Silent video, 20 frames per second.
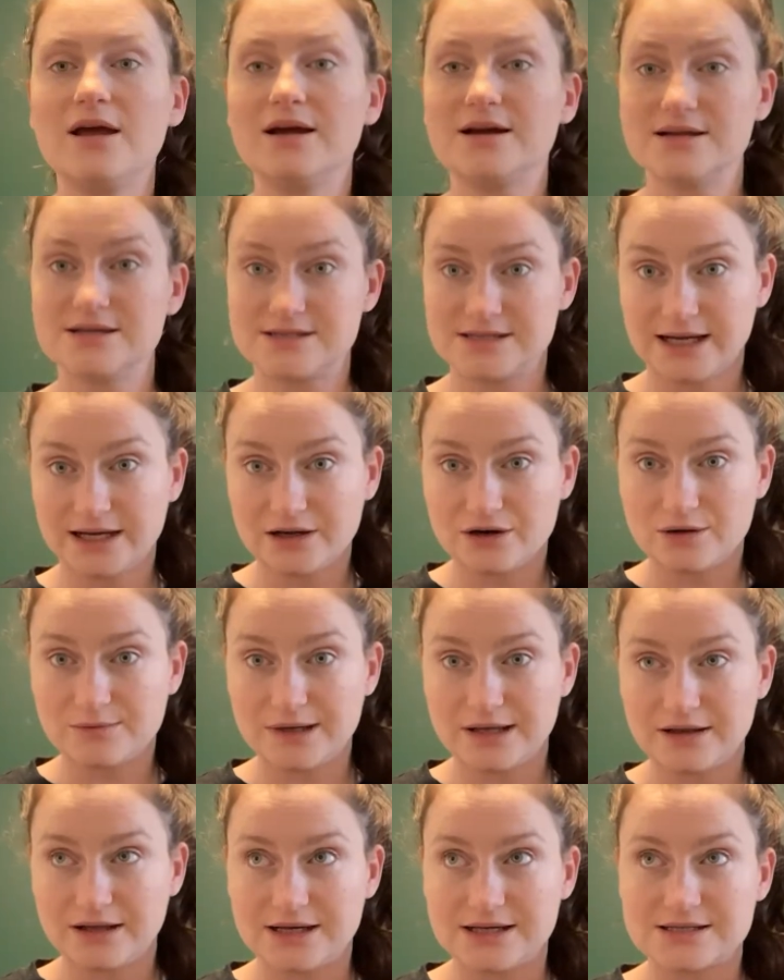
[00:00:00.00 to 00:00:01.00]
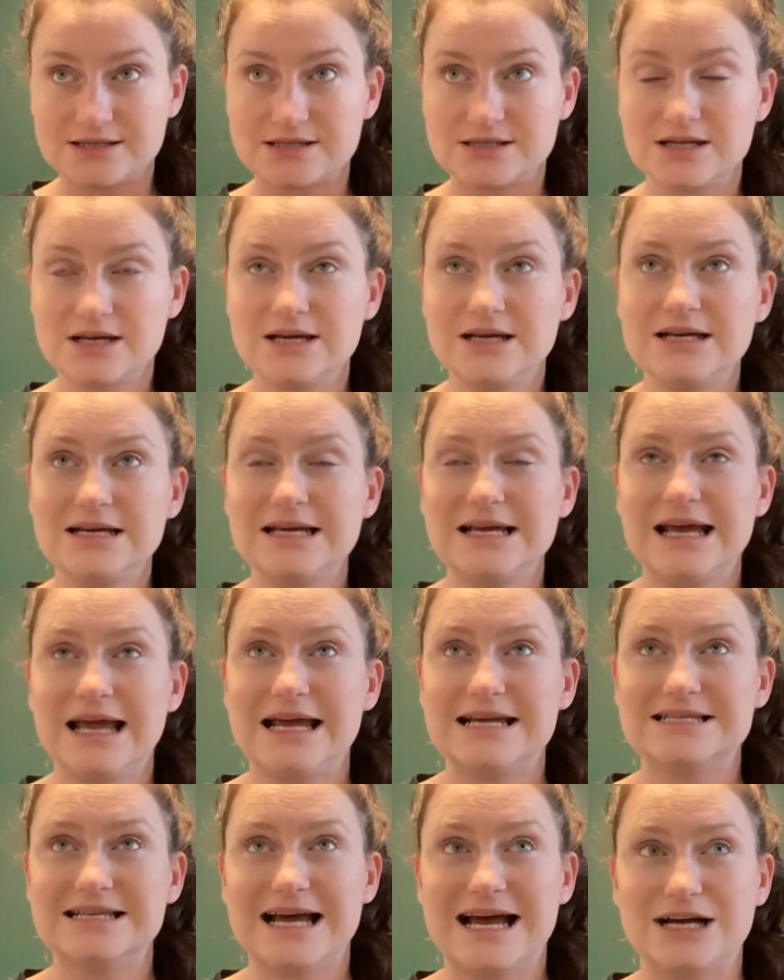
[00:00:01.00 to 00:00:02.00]
Second on my list
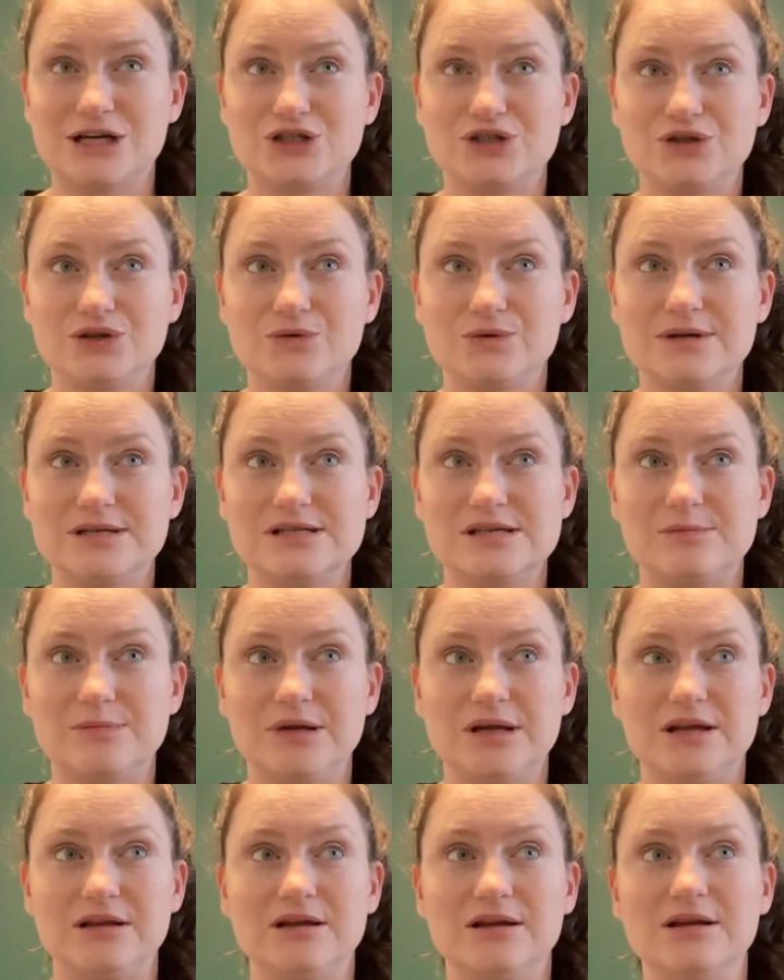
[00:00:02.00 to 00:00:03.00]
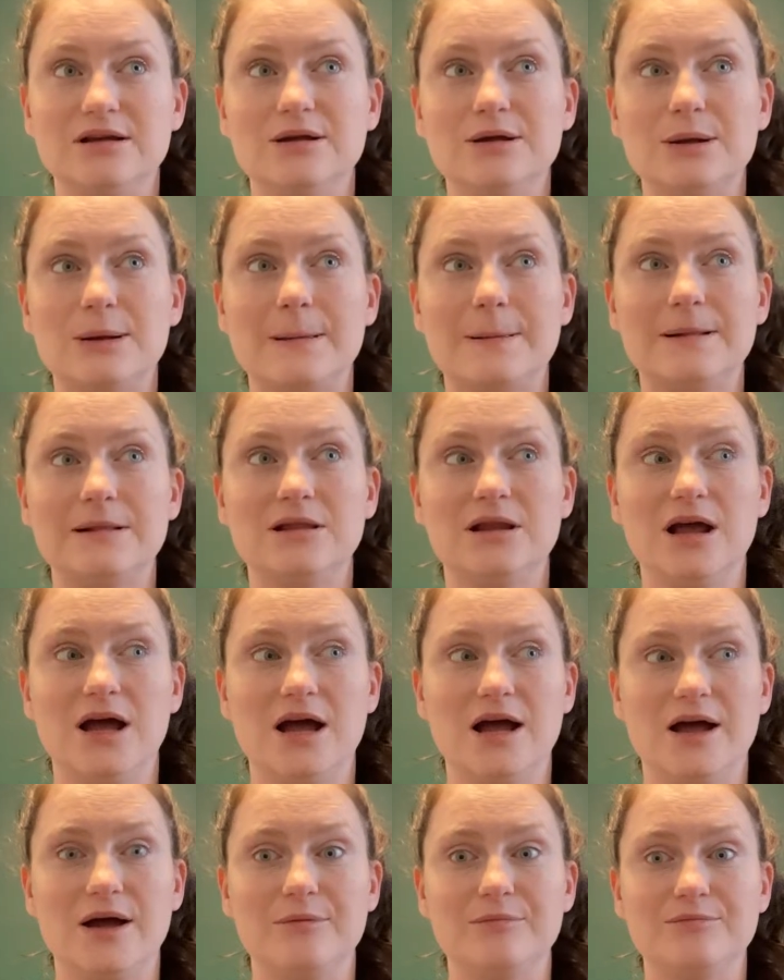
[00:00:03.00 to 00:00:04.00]
is actually going to be
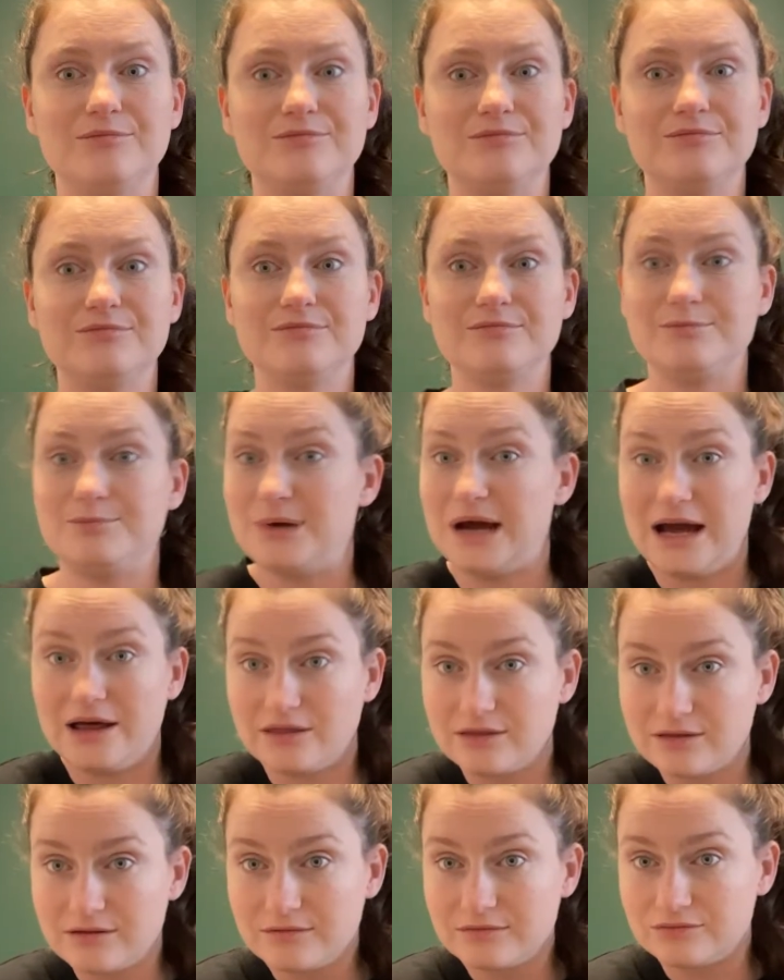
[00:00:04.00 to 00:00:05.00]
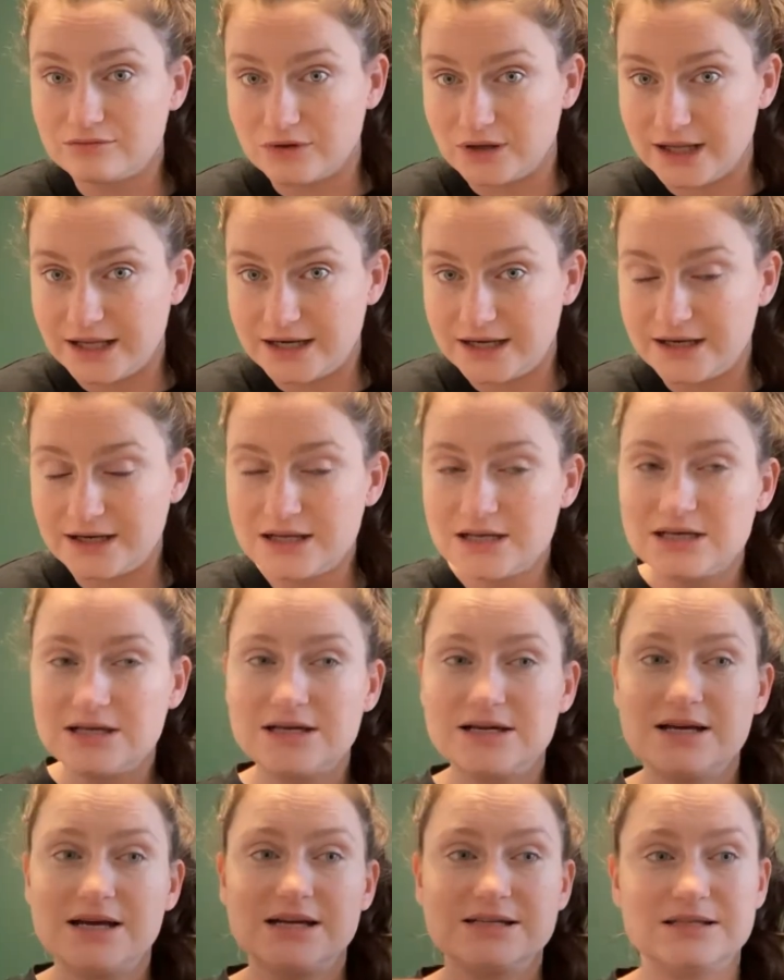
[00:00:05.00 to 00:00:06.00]
bath related.
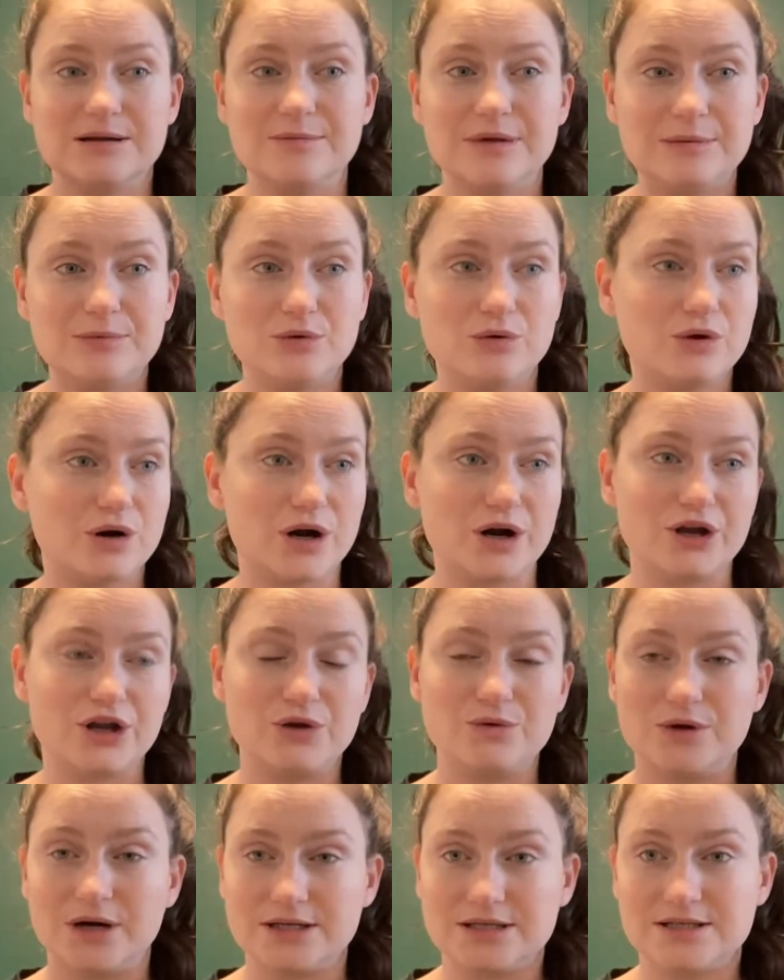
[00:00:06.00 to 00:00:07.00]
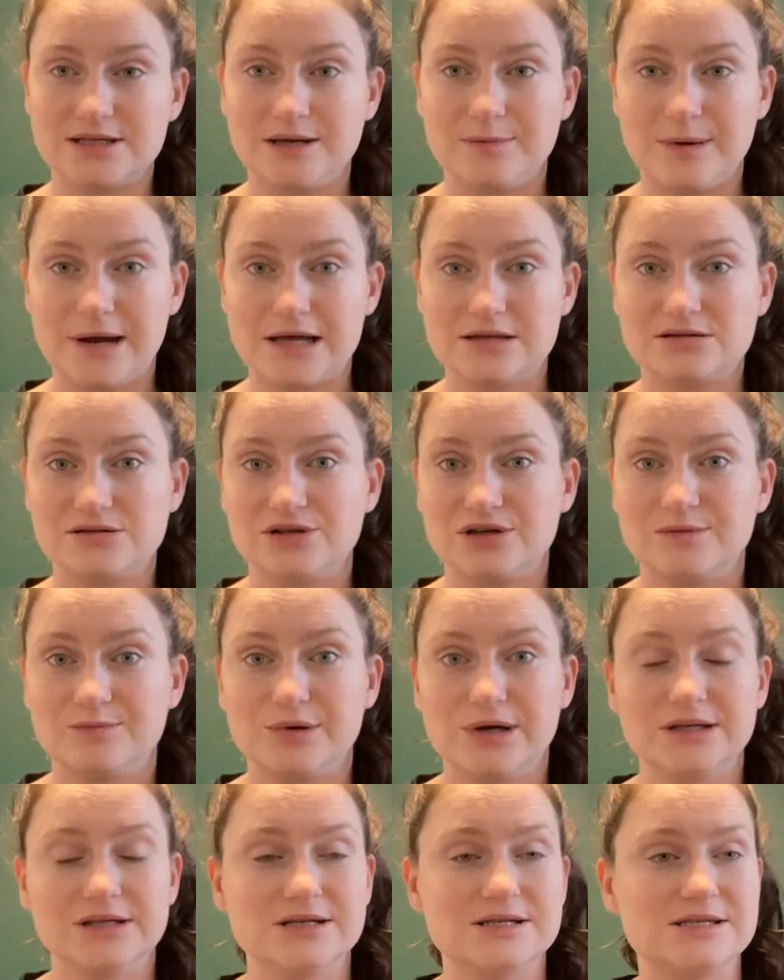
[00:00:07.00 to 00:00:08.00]
Some people argue not to take baths during
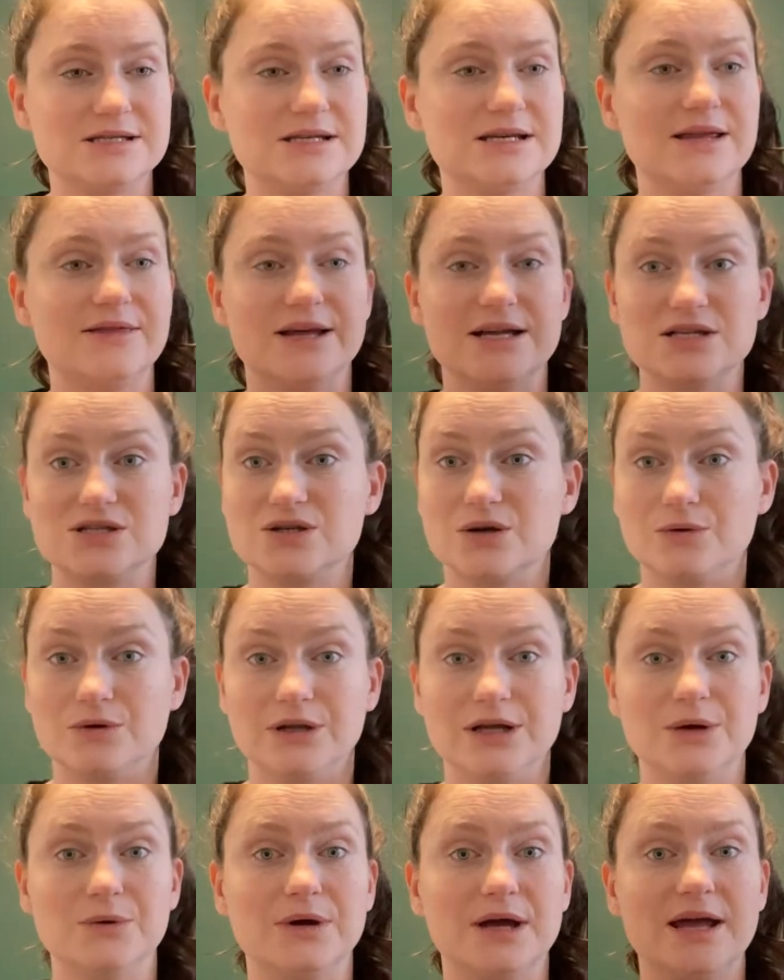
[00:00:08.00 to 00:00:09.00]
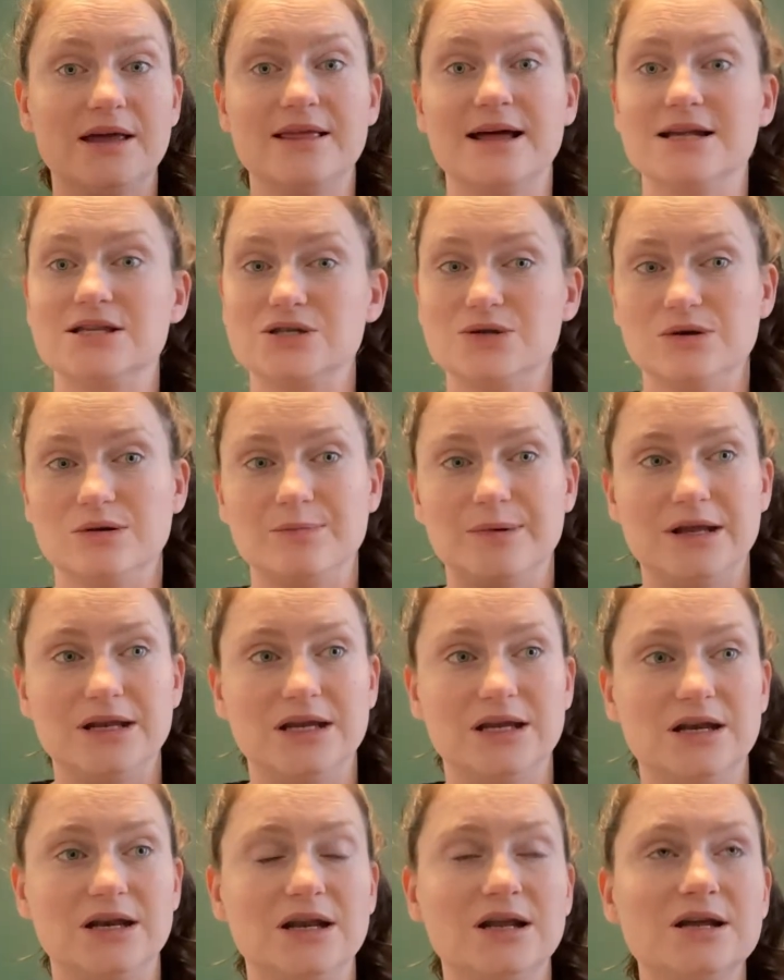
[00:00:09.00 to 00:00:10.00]
pregnancy, and that's totally okay. That's your
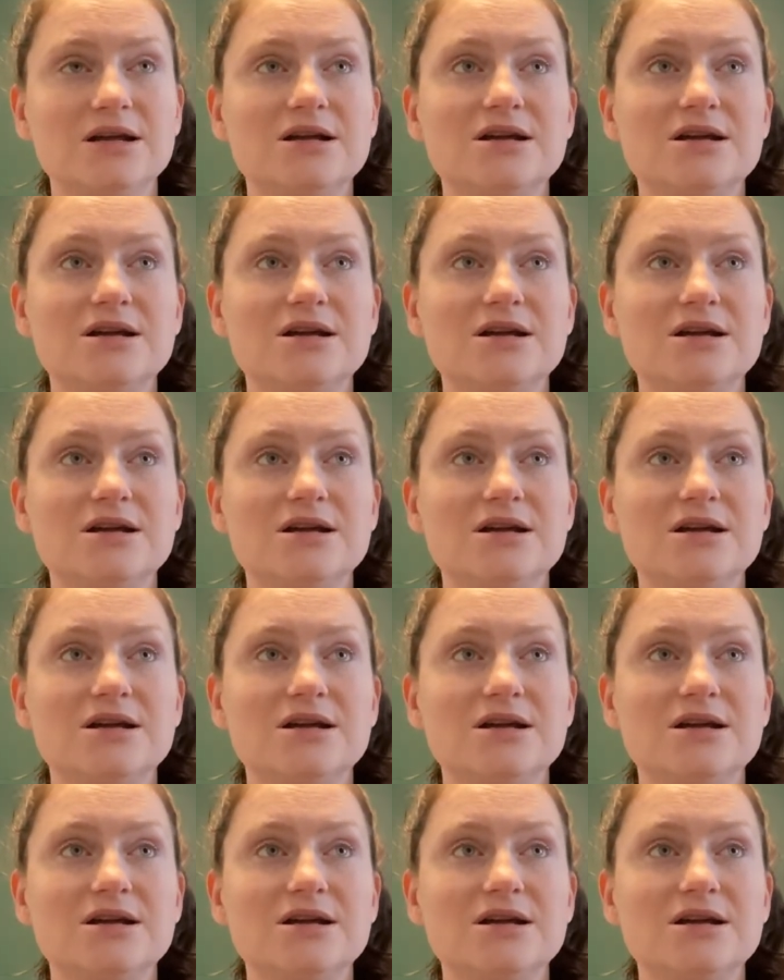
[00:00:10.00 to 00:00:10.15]
opinion.